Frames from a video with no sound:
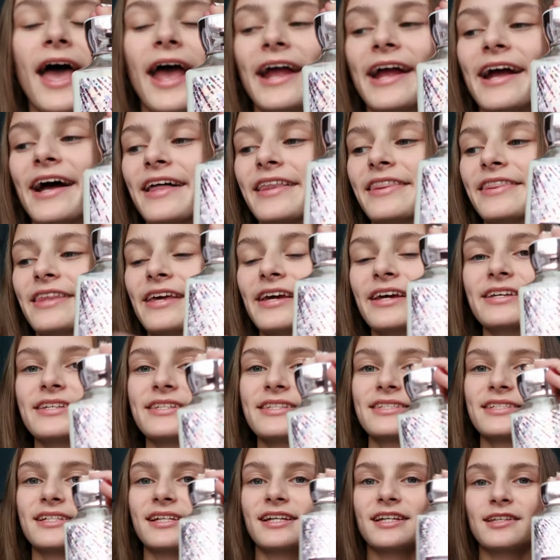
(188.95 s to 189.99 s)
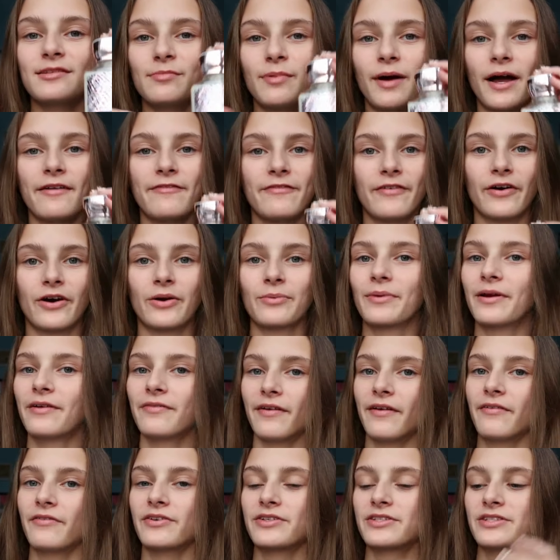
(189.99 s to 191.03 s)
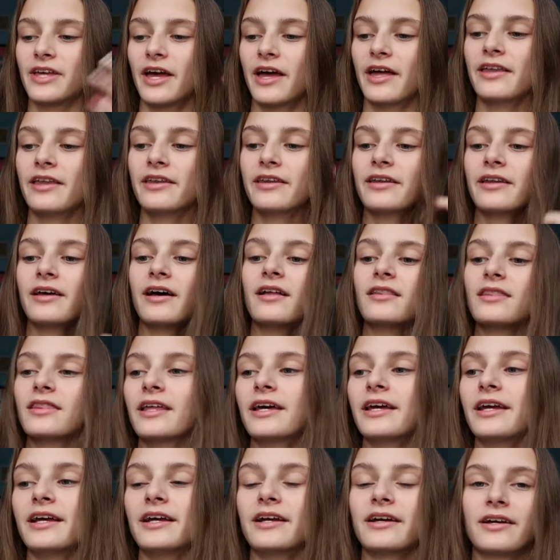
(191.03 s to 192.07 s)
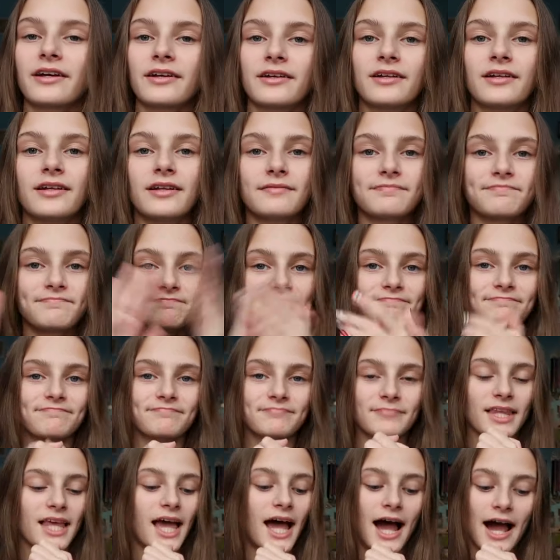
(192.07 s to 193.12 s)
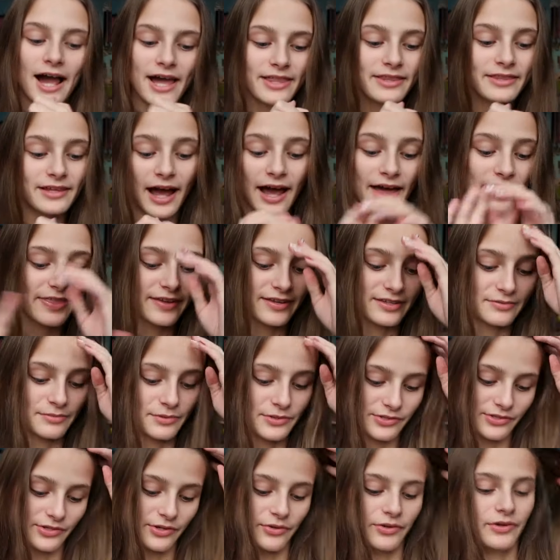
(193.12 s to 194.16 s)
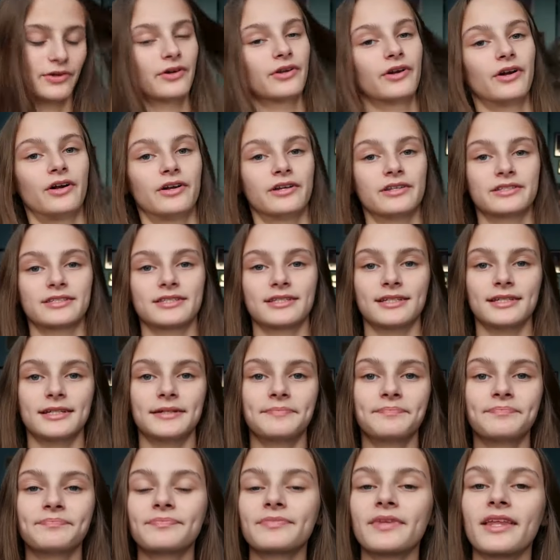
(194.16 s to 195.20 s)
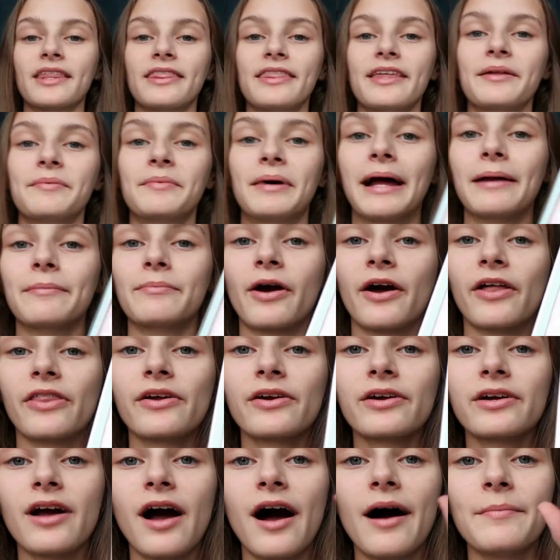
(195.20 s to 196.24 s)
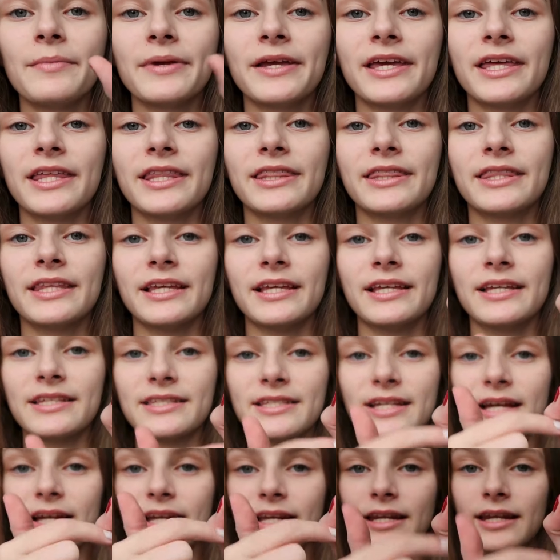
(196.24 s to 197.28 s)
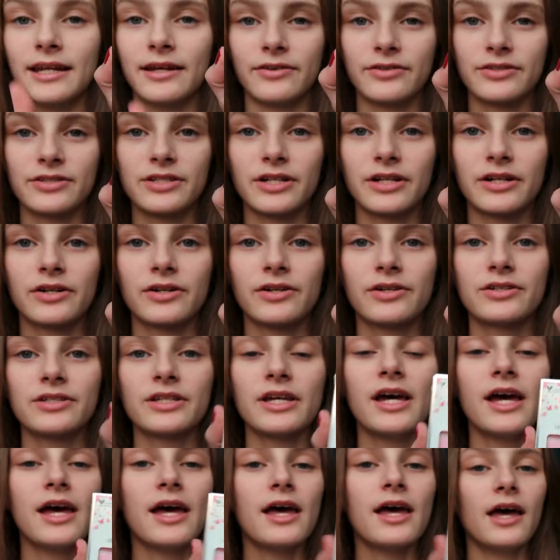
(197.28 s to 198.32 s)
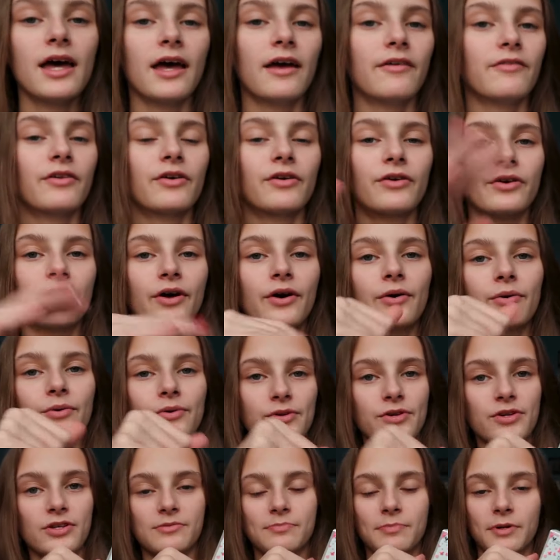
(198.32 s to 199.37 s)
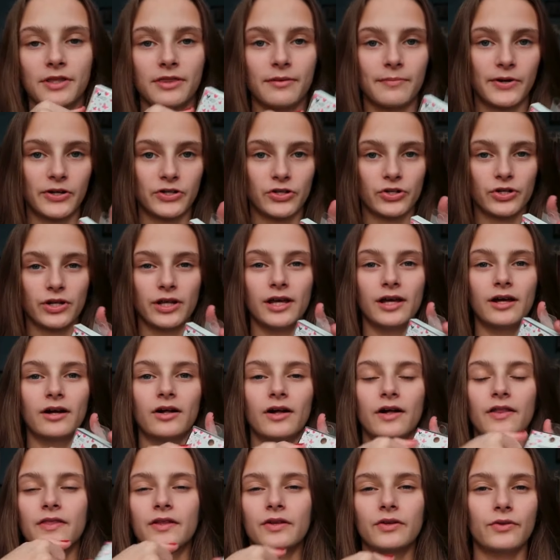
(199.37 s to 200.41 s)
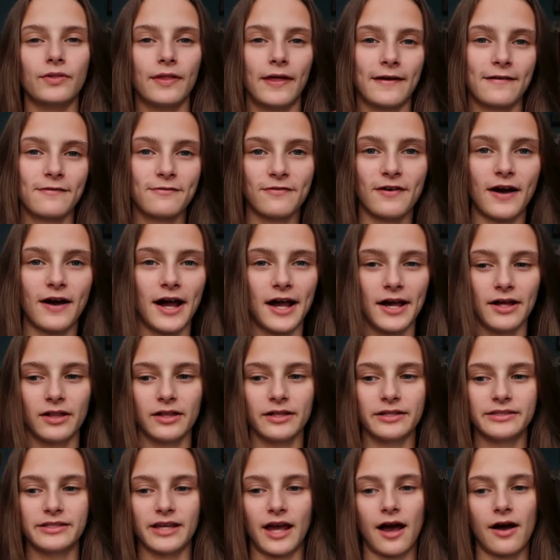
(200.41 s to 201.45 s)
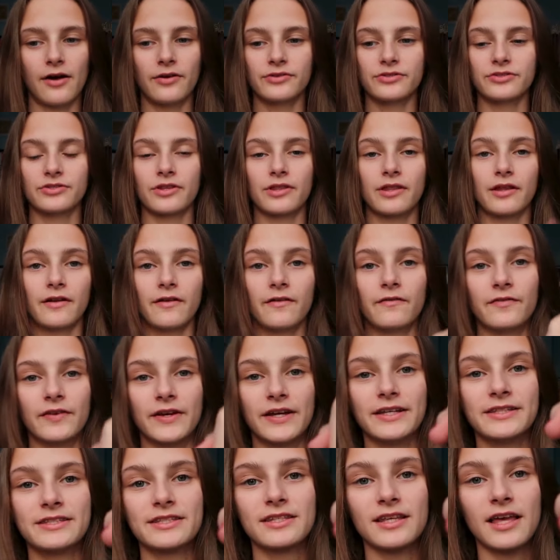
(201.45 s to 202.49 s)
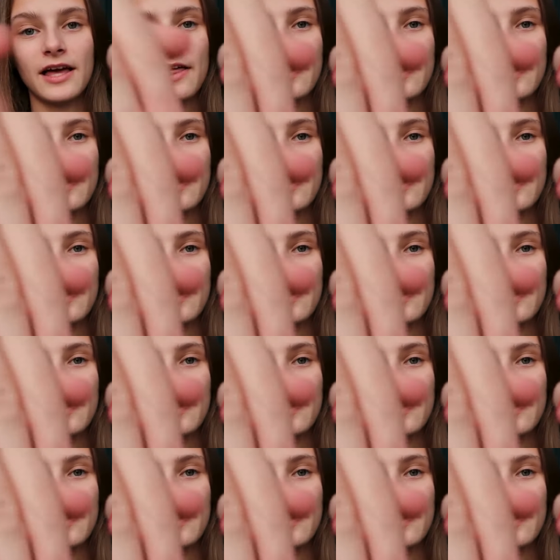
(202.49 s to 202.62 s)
And this is by far my favorite scent. Like, I, I think it smells so good, honestly. Then my brother got me these like nail stickers. If you don't know, you just put them on your nail and then you like file it down so that it fits.